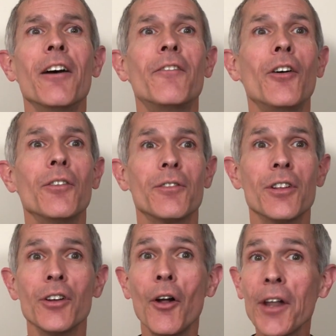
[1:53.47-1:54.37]
For the
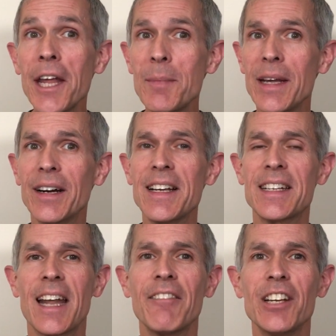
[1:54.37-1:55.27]
non-API
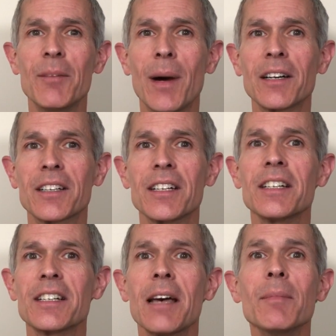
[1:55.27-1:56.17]
savvy amongst
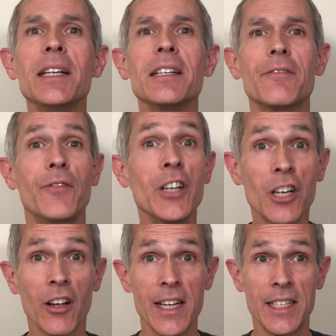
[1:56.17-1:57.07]
us, that means
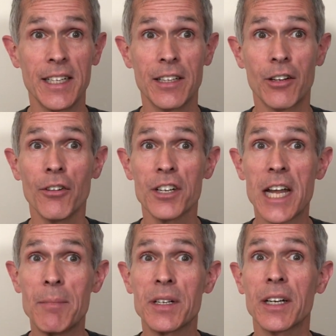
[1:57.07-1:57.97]
visualizing the
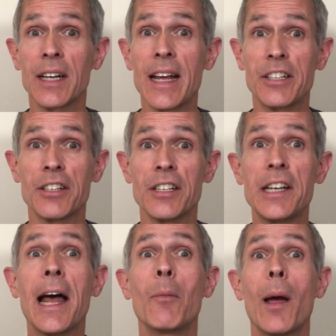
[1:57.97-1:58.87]
concepts and connections
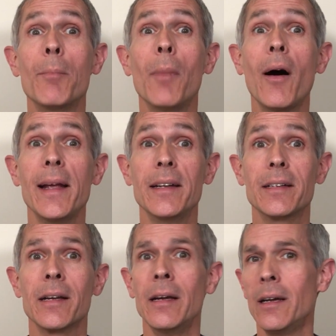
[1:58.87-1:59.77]
in our web minds,